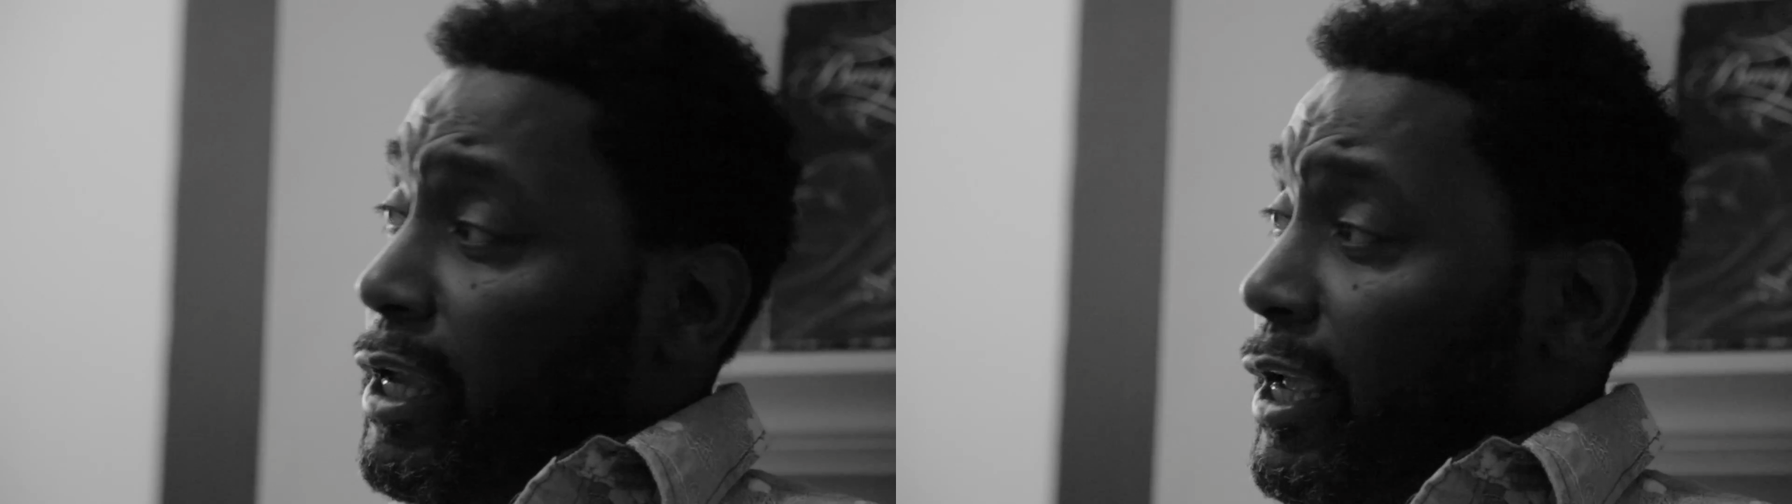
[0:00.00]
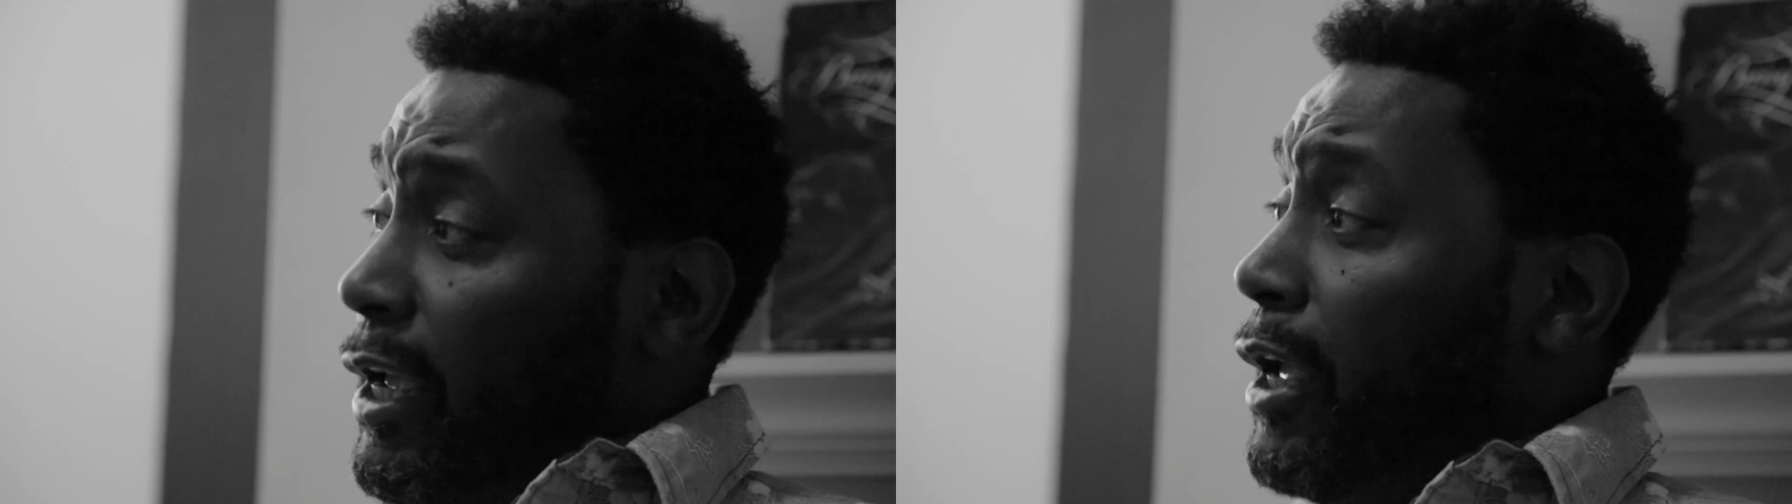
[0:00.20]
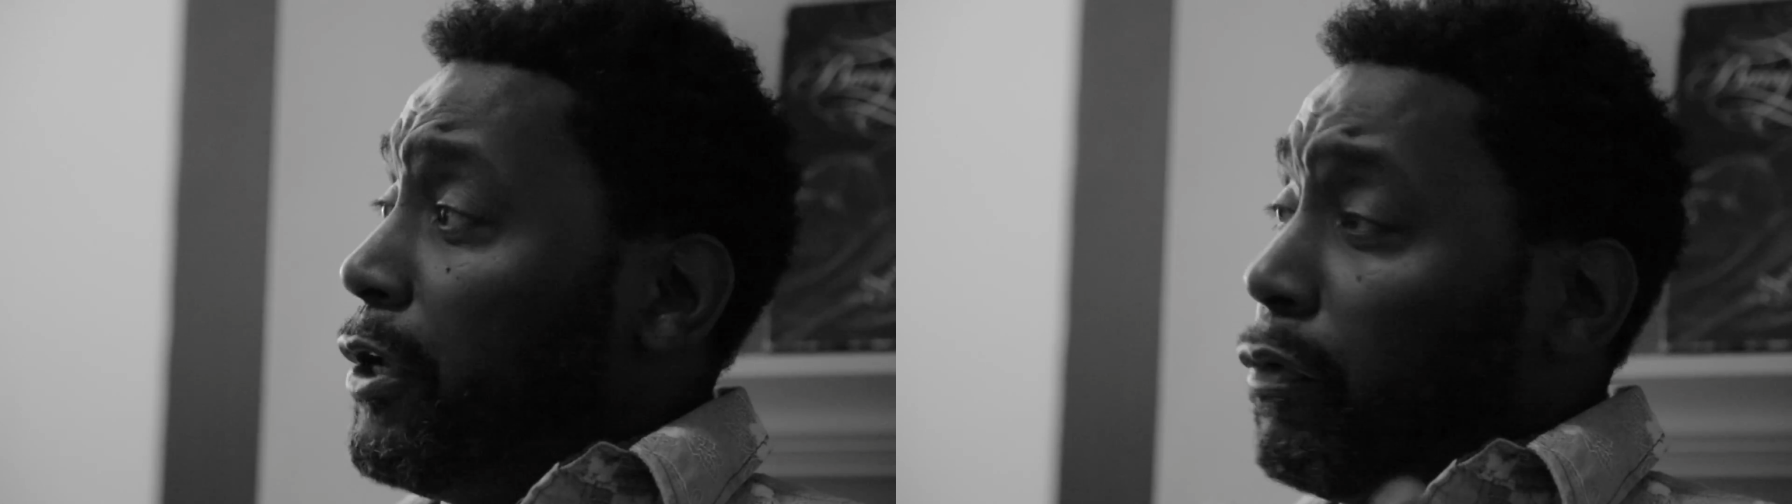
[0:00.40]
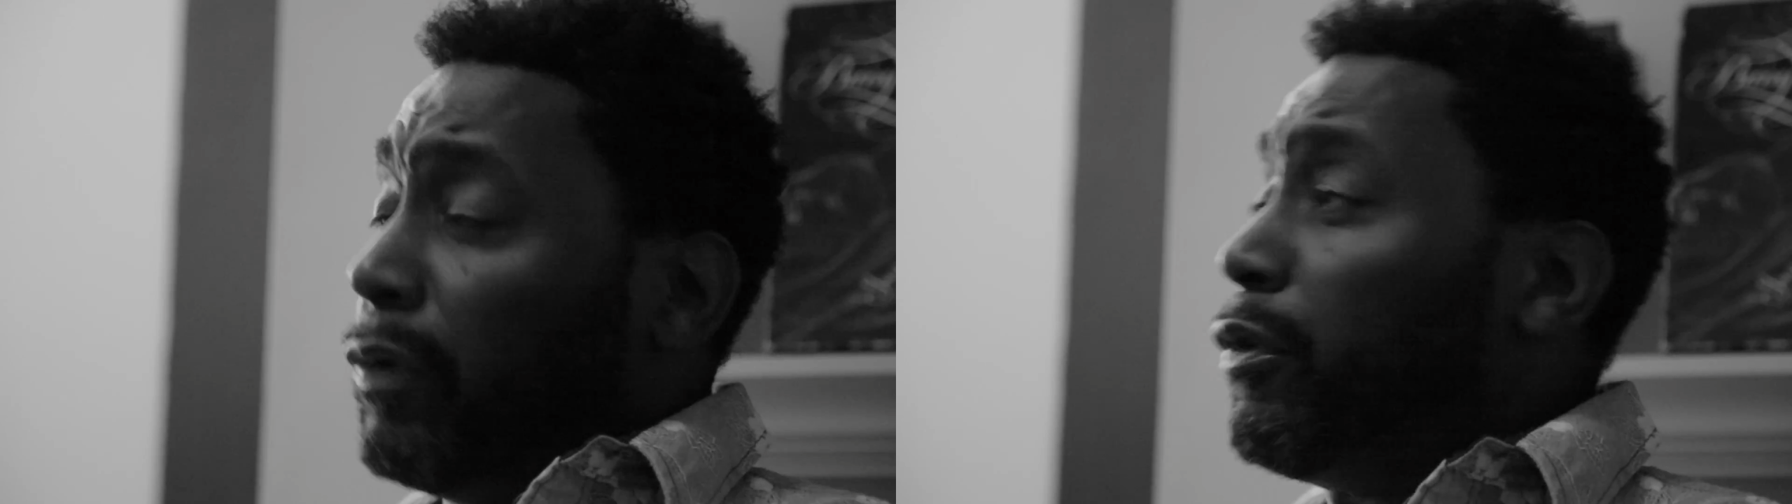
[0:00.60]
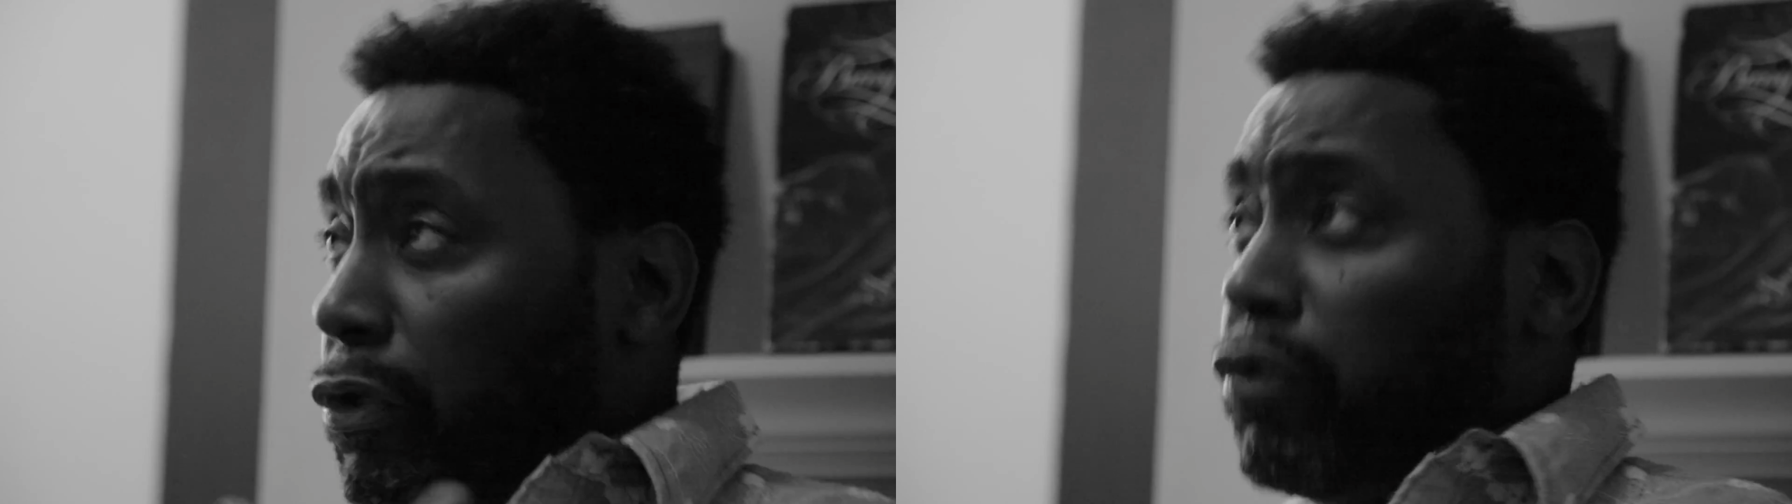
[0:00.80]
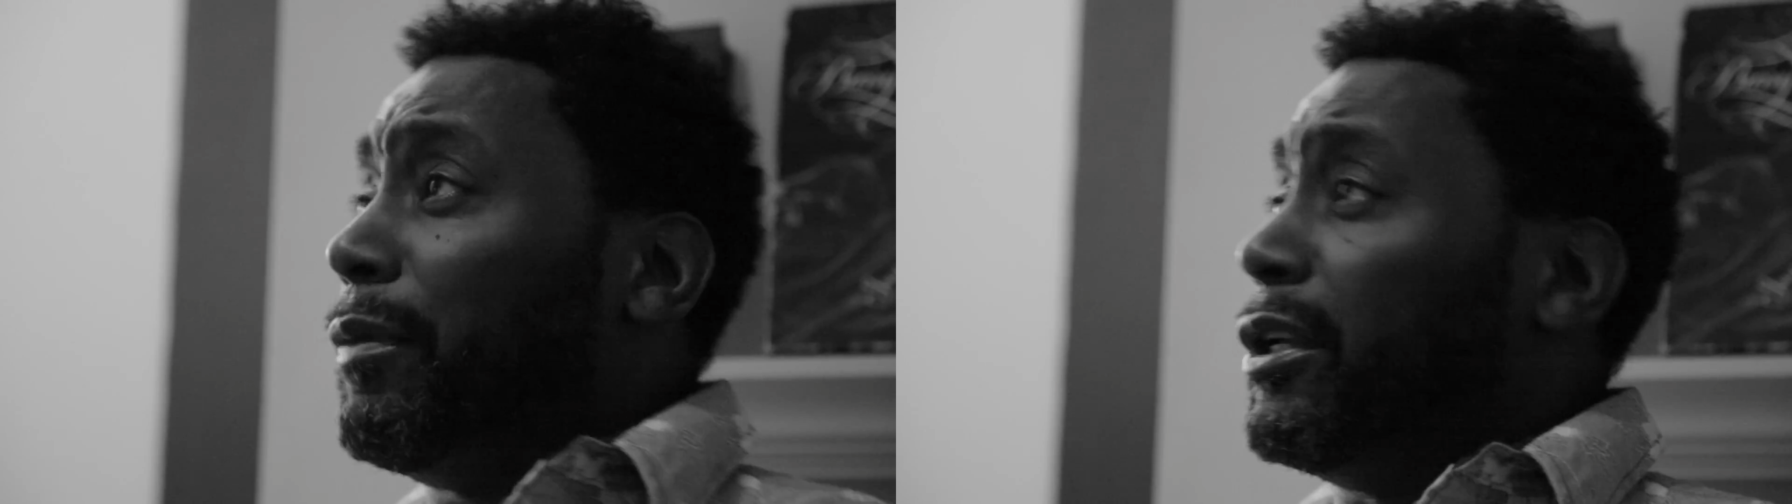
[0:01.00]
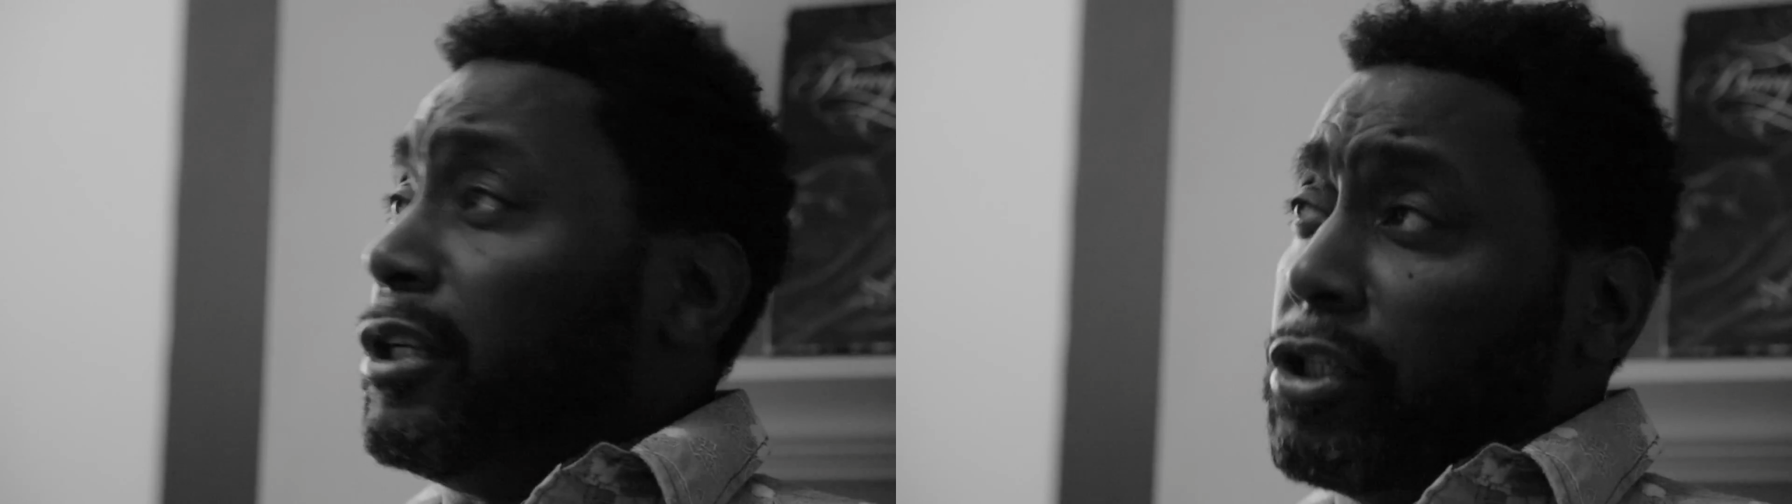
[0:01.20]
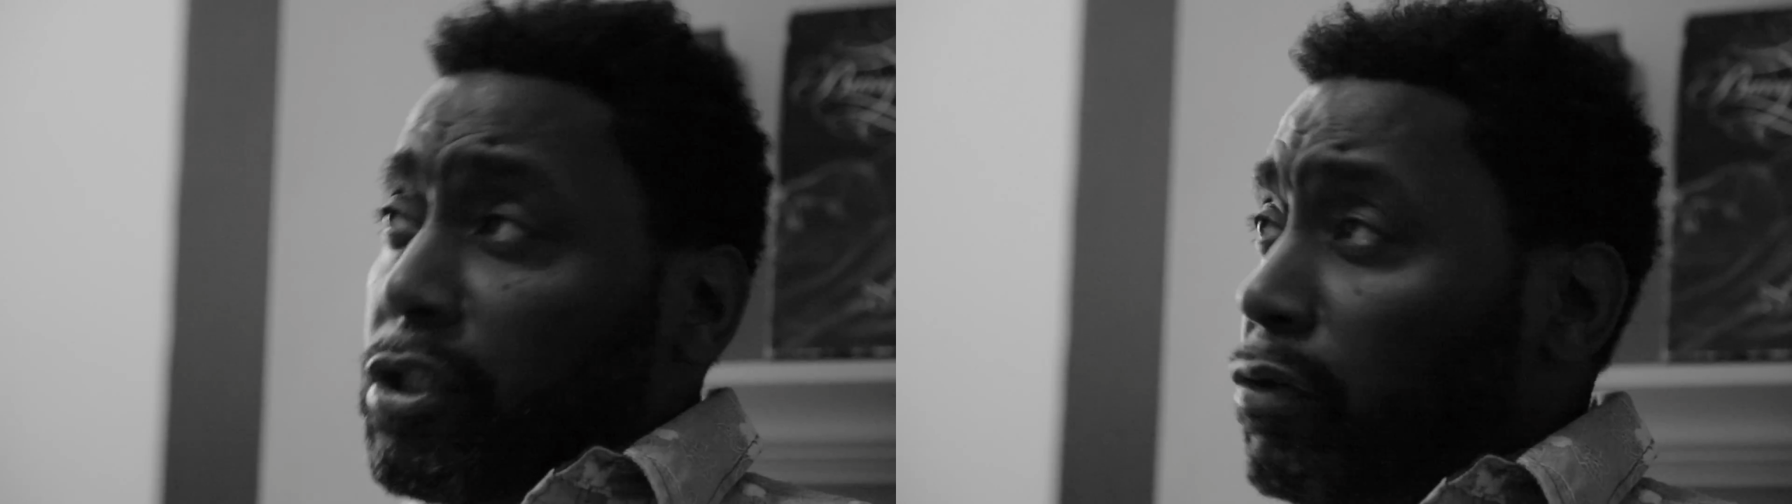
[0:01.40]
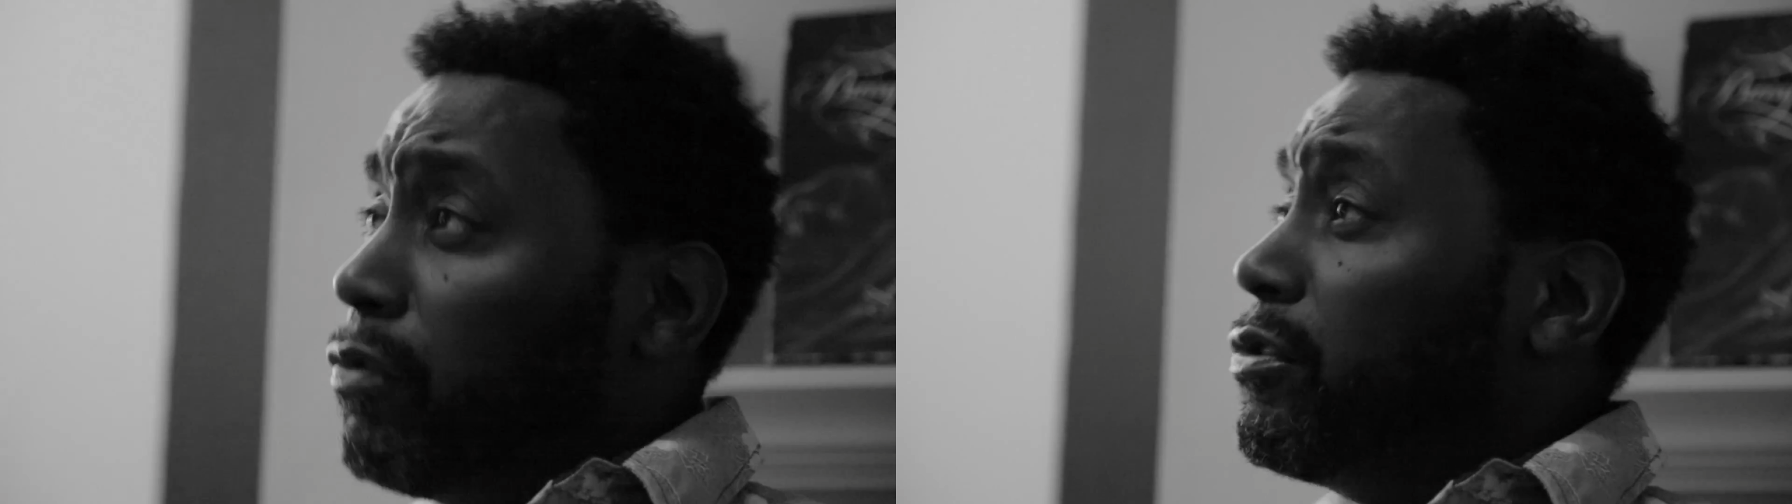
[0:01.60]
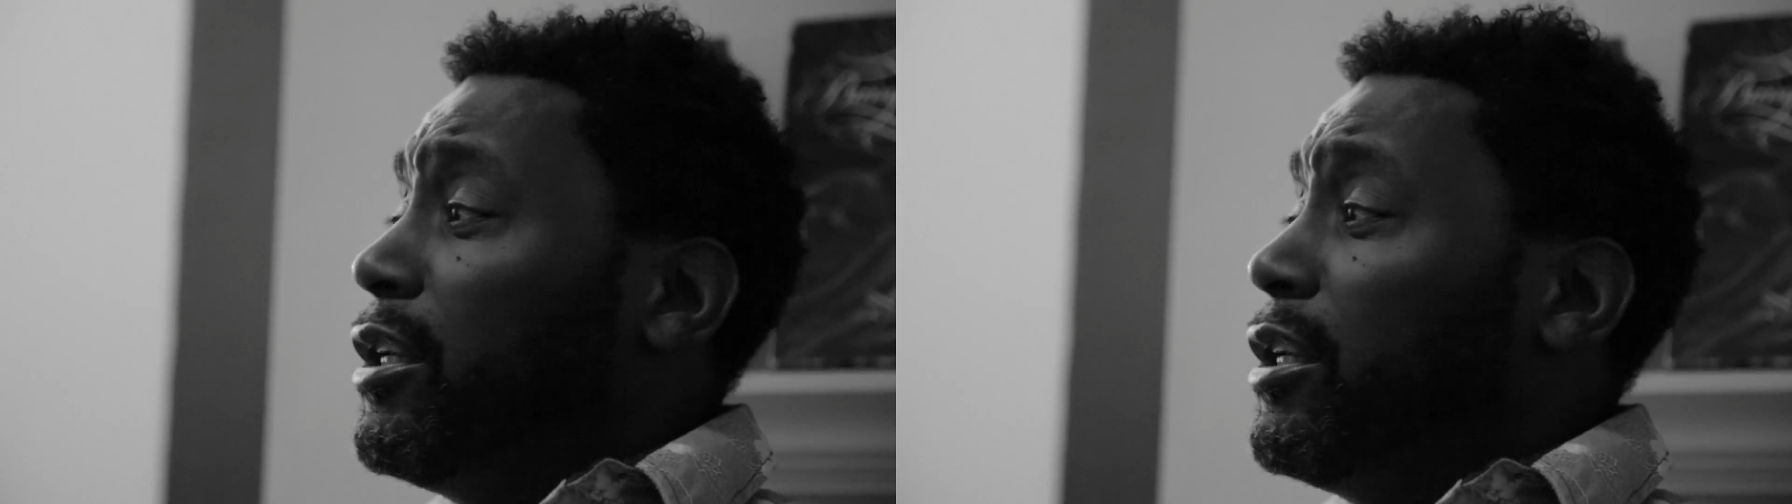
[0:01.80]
And, you know, we would do them at these shows,